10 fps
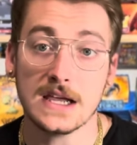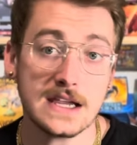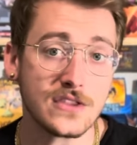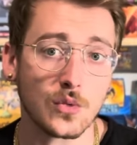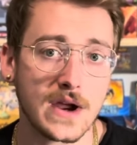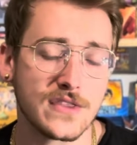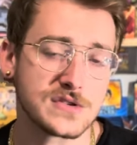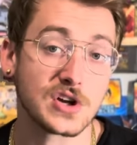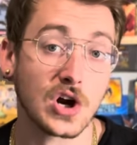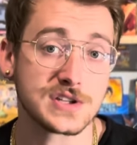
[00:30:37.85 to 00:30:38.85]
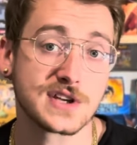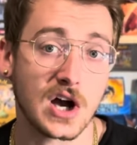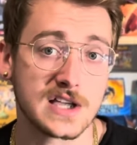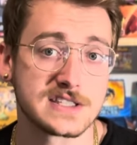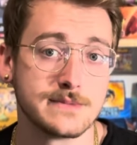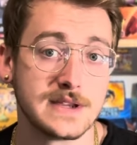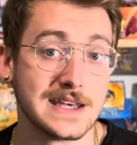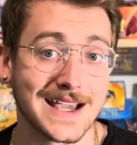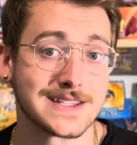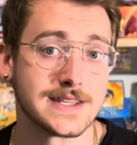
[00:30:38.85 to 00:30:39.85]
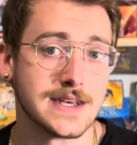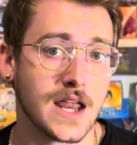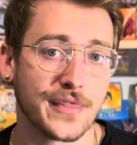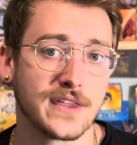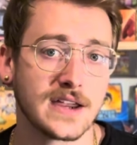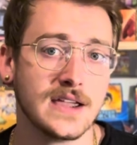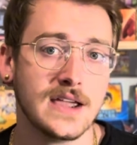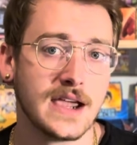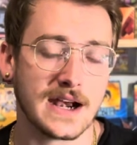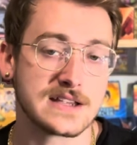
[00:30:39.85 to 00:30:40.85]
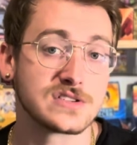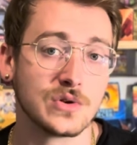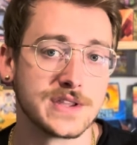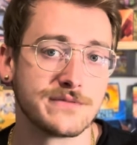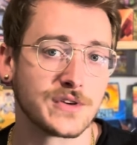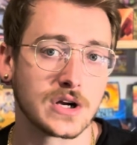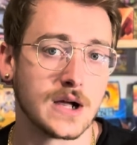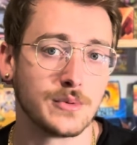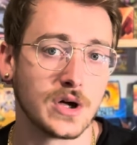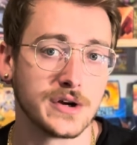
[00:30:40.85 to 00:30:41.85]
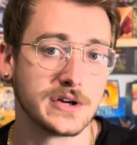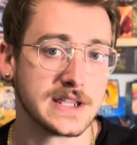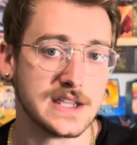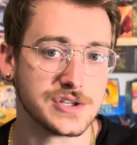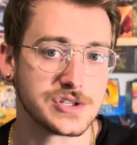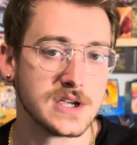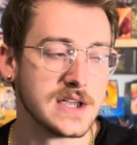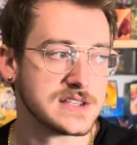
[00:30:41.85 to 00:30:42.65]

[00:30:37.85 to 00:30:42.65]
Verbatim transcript: Either way, those cards cost me next to nothing, and I sold them for a couple hundred each.